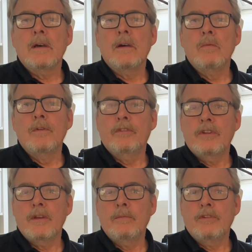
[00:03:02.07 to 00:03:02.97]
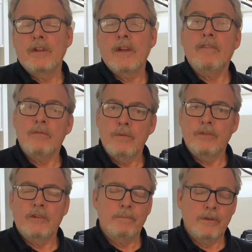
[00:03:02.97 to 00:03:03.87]
with TMC, and that, of
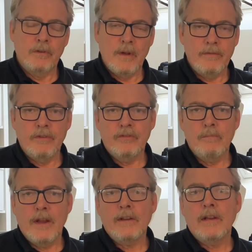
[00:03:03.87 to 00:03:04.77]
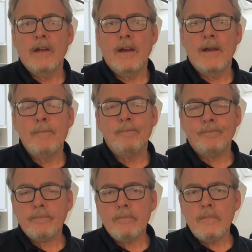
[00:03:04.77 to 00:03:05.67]
course, is because you have this dramatically higher
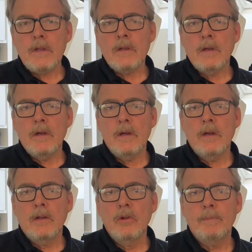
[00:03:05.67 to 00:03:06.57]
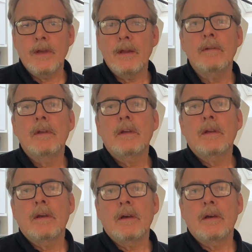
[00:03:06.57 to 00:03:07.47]
loop gain
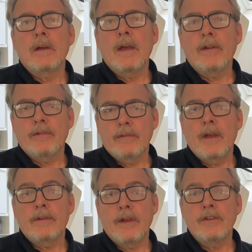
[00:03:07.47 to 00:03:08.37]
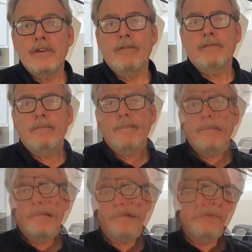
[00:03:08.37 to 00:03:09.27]
at HF. A
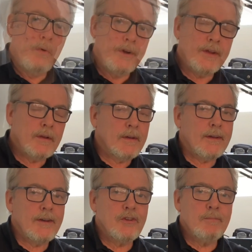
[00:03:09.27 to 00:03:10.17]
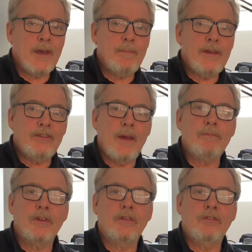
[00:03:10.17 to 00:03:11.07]
quick word of warning: you may be
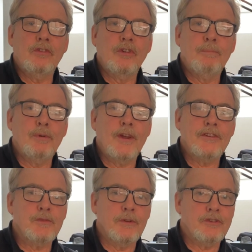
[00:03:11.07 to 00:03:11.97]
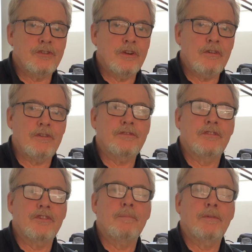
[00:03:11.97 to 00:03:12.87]
tempted to put a switch across the
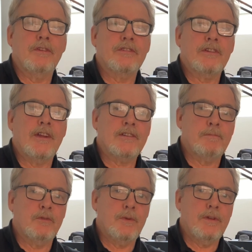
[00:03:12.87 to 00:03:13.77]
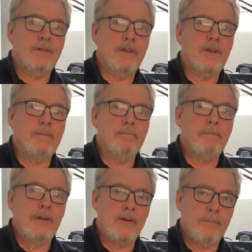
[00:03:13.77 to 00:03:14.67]
jumper that selects between the
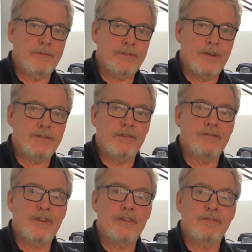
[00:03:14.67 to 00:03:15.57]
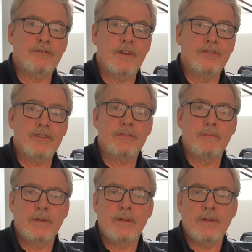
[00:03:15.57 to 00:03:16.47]
Miller compensation and transitional
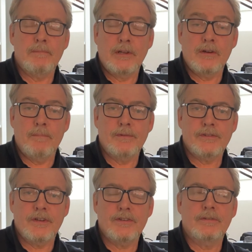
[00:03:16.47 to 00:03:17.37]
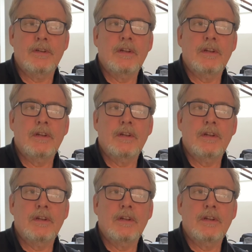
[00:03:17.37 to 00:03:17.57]
Miller compensation